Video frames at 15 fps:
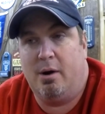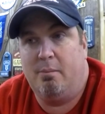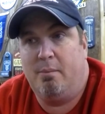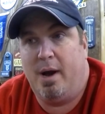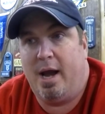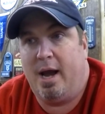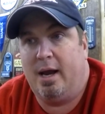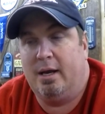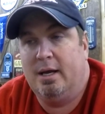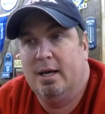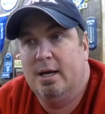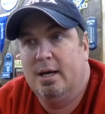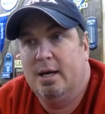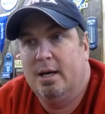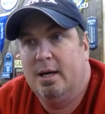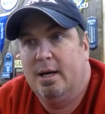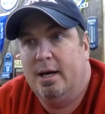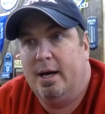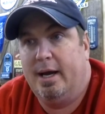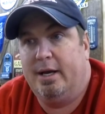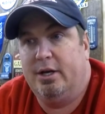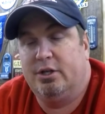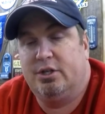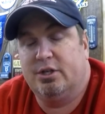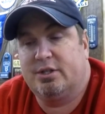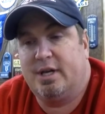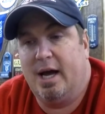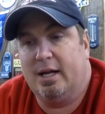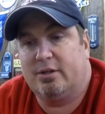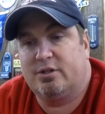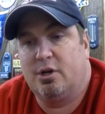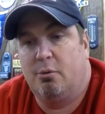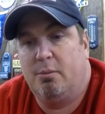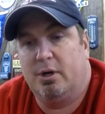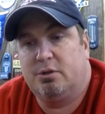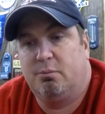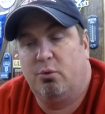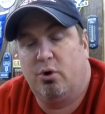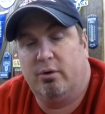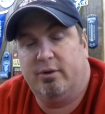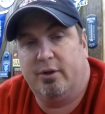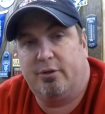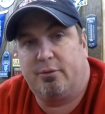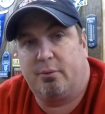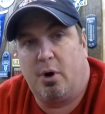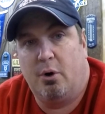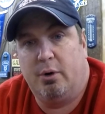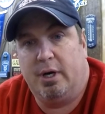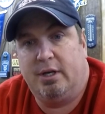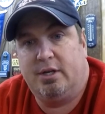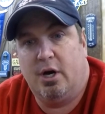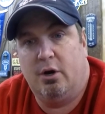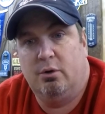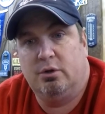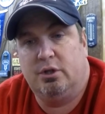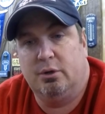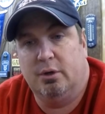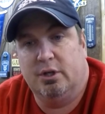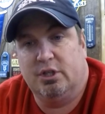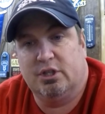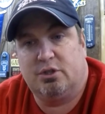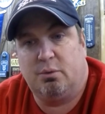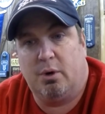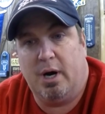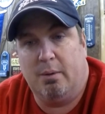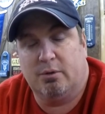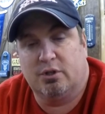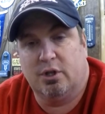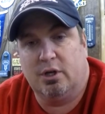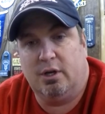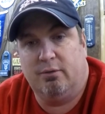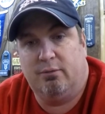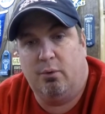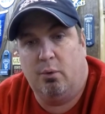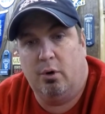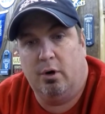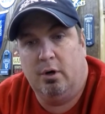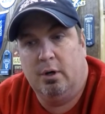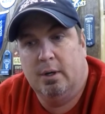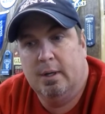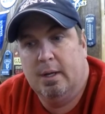And man, it has just got so much more of a throaty tone to it, just what I was looking for.